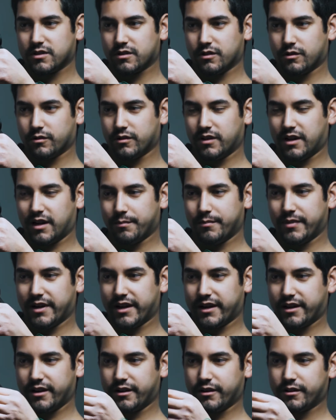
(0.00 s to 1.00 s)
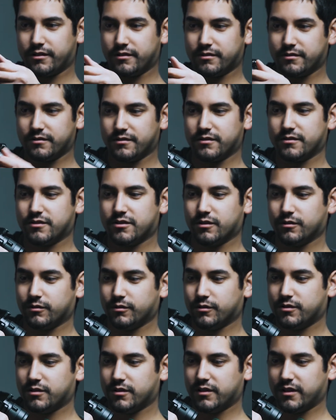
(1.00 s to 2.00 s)
little knob back here. So
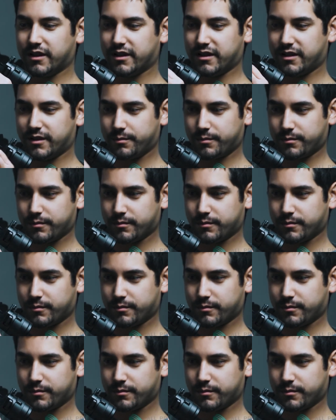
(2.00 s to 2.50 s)
loosen that up.